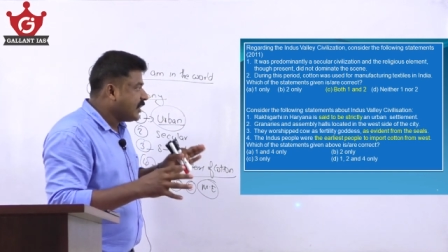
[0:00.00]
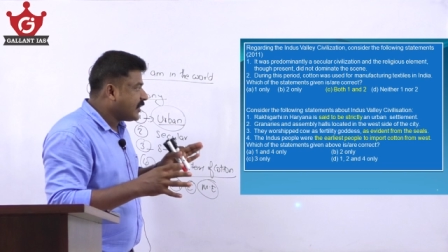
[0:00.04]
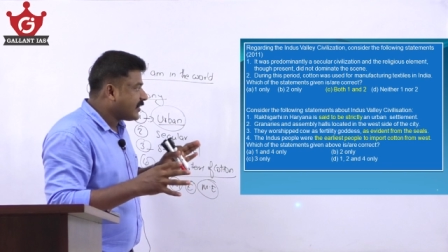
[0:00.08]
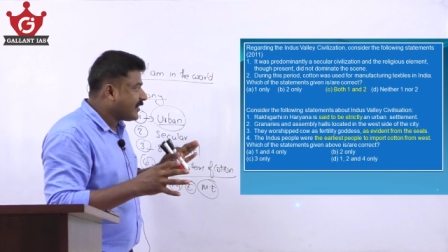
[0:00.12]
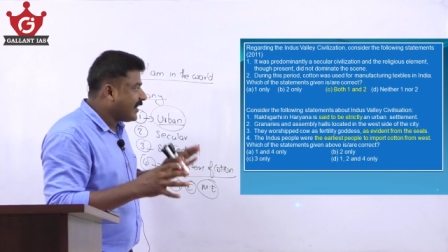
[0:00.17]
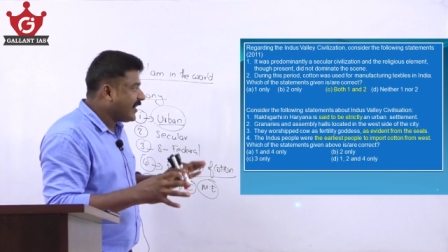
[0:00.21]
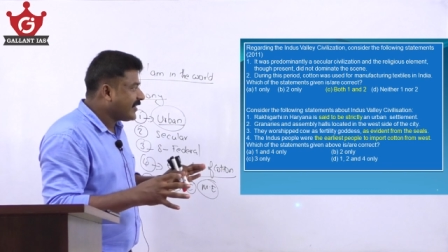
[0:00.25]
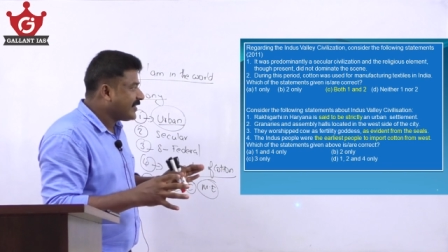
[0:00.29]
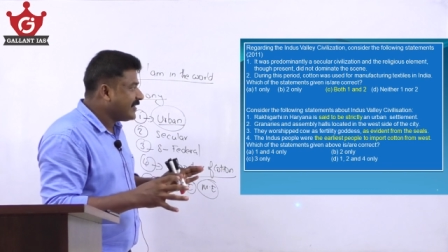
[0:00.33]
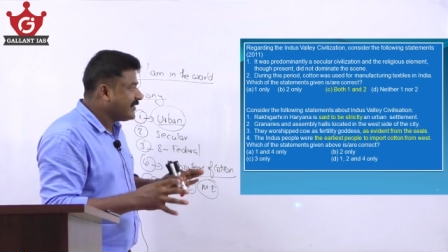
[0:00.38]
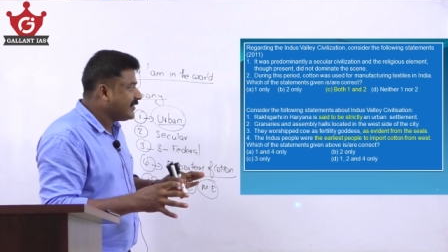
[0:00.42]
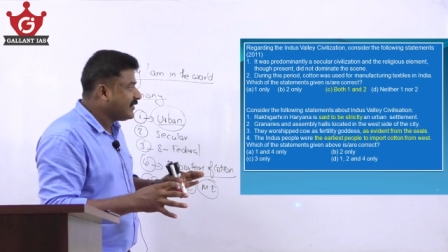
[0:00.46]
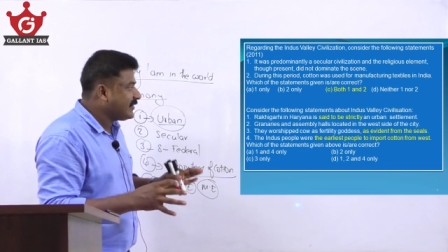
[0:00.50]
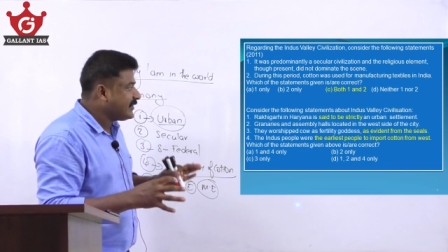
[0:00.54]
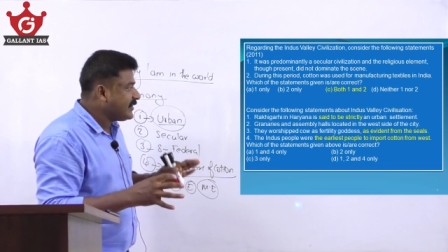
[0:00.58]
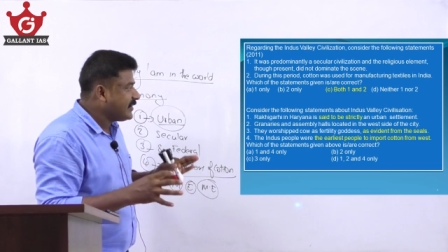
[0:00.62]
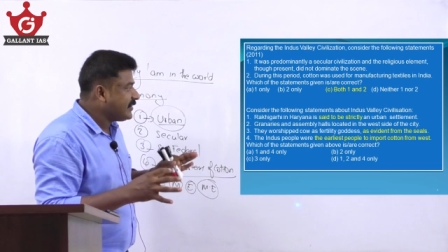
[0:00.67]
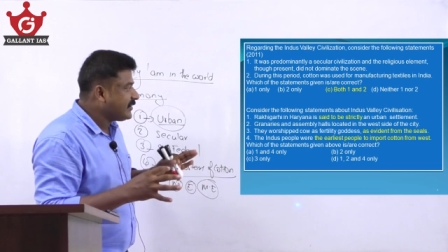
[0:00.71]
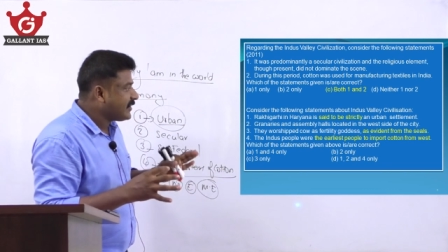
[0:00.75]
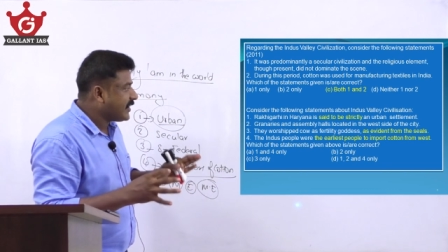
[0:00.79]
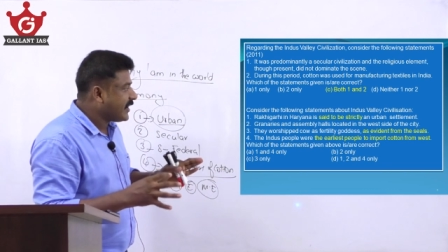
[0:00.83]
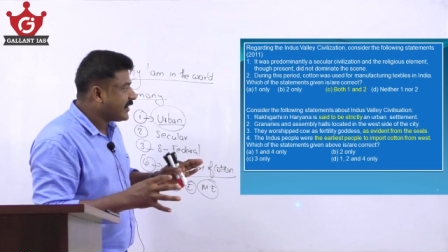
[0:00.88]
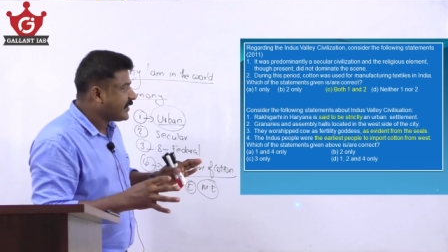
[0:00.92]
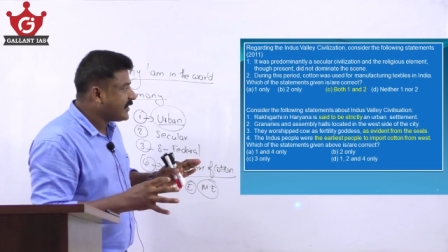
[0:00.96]
Rakhigarhi
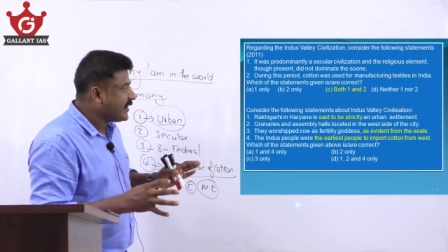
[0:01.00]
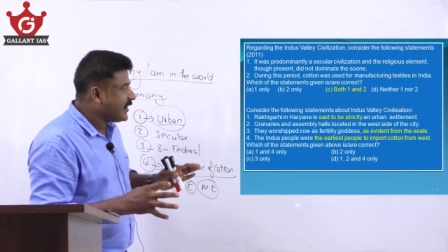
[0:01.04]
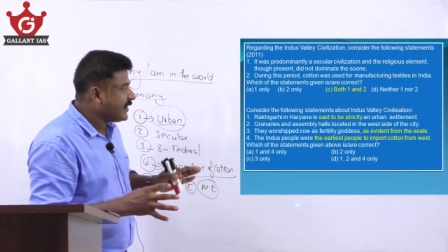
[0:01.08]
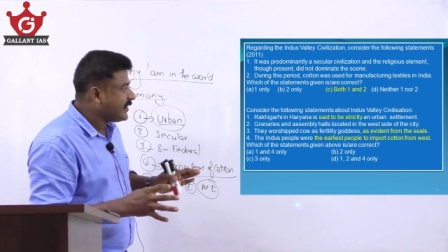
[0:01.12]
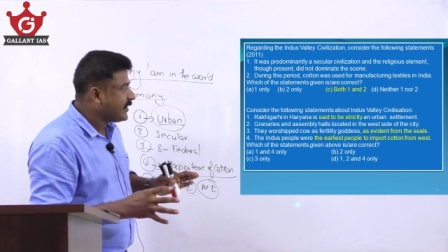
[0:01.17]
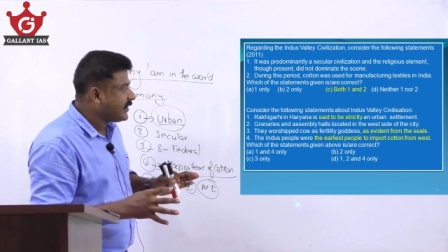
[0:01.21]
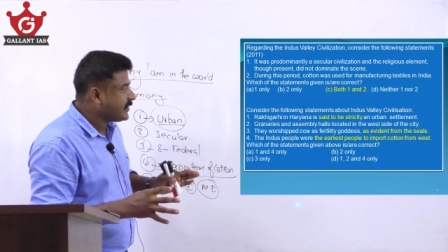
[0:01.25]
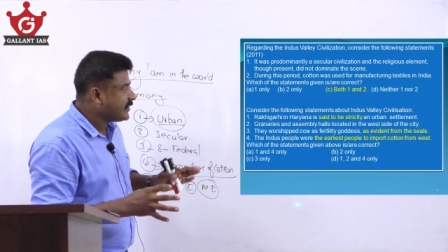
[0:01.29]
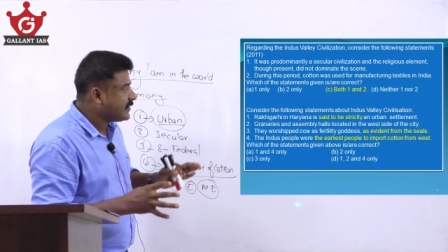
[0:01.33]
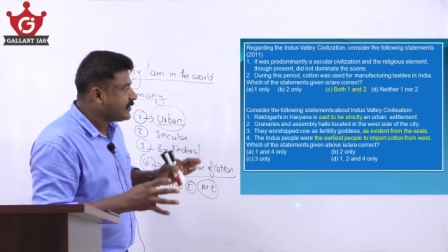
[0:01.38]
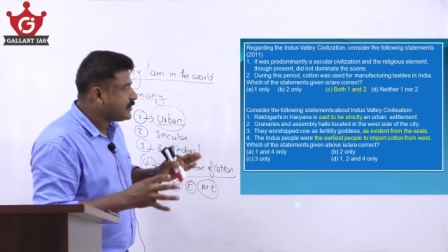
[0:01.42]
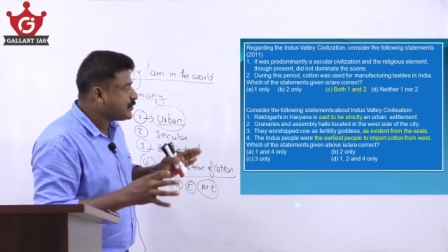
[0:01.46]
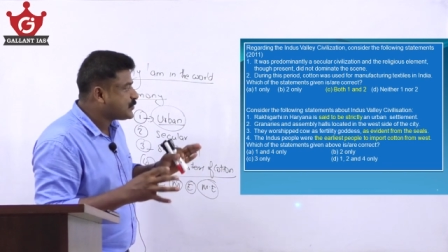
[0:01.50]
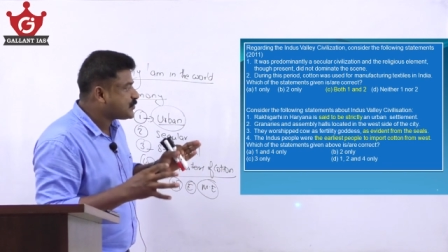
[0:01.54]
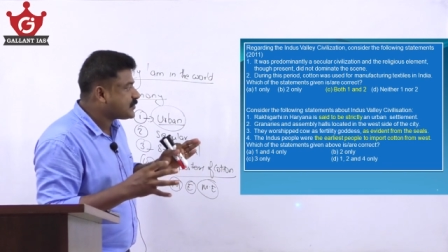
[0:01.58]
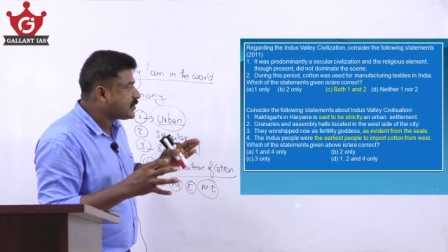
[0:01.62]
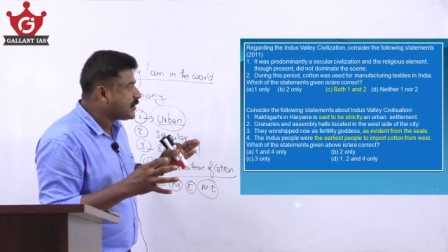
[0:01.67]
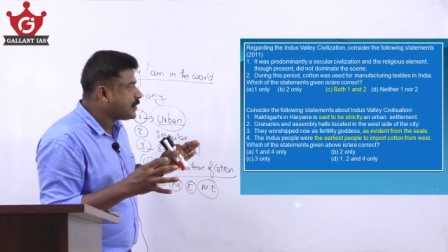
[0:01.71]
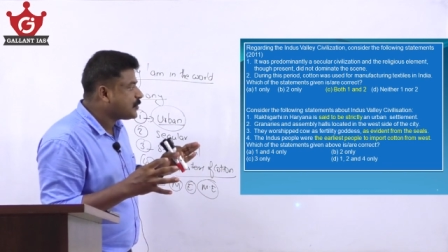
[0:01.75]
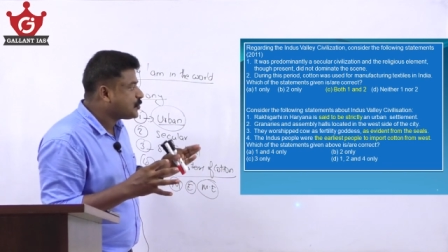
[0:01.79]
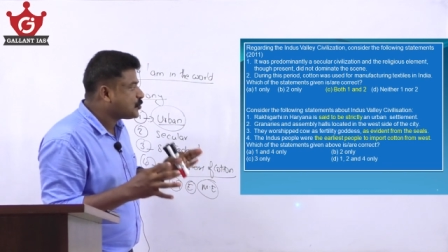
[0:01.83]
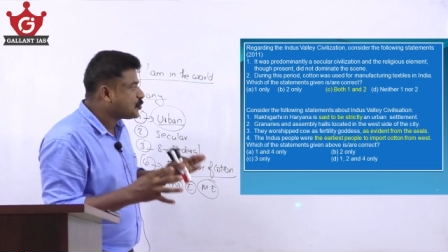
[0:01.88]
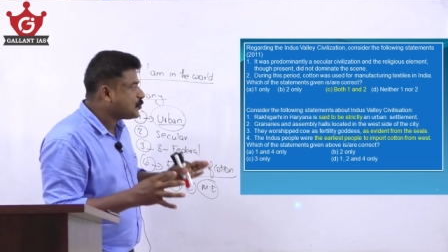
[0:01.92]
in Haryana is said